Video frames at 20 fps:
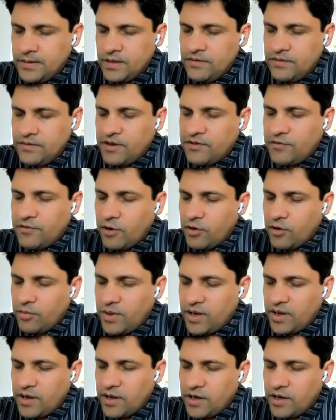If I follow
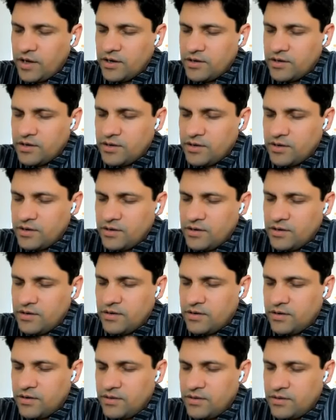my heart,
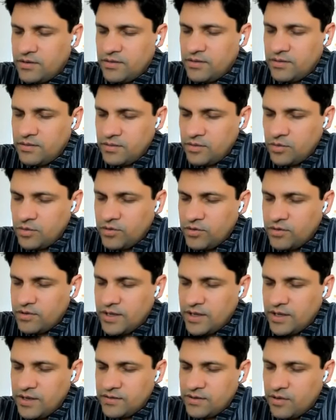do the
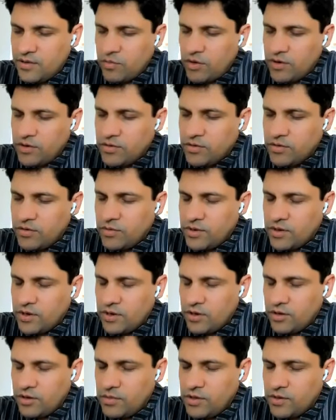things I want to do,
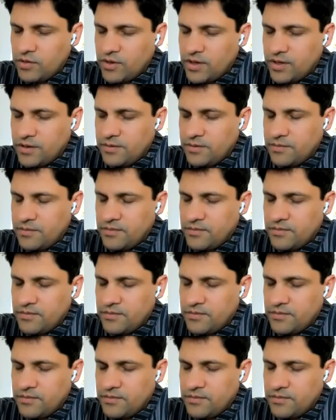it'll all be okay.